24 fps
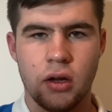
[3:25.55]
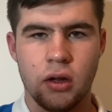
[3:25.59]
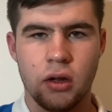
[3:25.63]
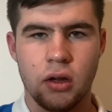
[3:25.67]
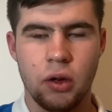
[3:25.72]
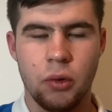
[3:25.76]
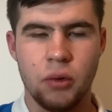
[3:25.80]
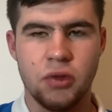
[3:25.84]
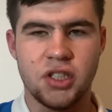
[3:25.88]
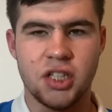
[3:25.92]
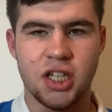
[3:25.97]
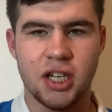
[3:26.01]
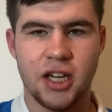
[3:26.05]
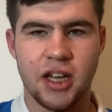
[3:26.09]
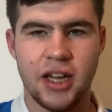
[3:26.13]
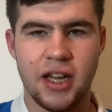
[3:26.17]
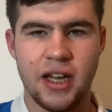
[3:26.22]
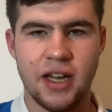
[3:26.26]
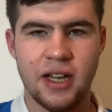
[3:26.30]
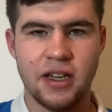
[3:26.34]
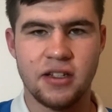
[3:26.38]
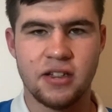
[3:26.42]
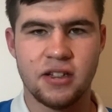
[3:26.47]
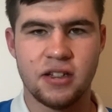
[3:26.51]
Lose to
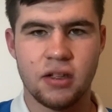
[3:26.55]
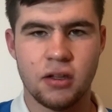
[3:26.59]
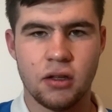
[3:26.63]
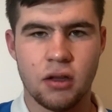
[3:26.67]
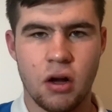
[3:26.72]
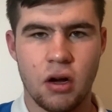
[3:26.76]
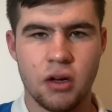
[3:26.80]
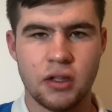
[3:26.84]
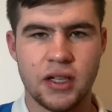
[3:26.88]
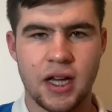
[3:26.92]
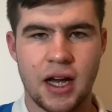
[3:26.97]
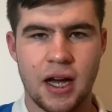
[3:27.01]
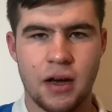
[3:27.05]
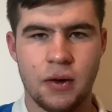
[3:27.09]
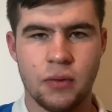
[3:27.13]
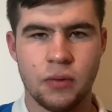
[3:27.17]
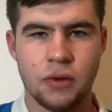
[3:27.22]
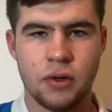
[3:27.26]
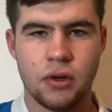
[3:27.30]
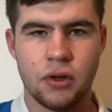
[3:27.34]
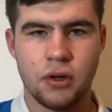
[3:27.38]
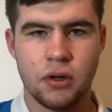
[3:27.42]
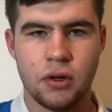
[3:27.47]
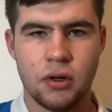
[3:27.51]
Leeds,
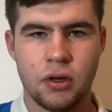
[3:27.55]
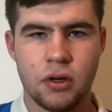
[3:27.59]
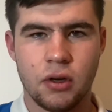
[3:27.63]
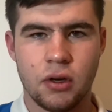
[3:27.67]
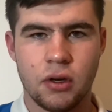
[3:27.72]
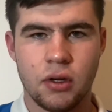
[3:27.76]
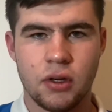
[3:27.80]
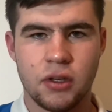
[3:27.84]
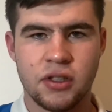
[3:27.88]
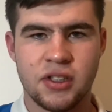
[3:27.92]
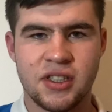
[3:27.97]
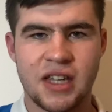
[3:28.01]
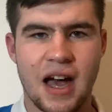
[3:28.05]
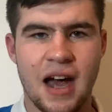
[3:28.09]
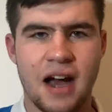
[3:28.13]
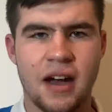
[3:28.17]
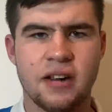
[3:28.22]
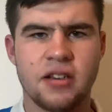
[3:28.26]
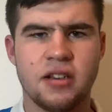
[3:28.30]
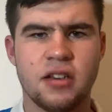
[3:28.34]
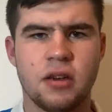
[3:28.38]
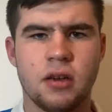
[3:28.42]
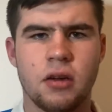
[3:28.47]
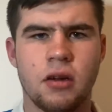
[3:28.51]
lockdown,
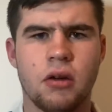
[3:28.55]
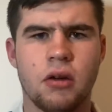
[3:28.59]
sacked.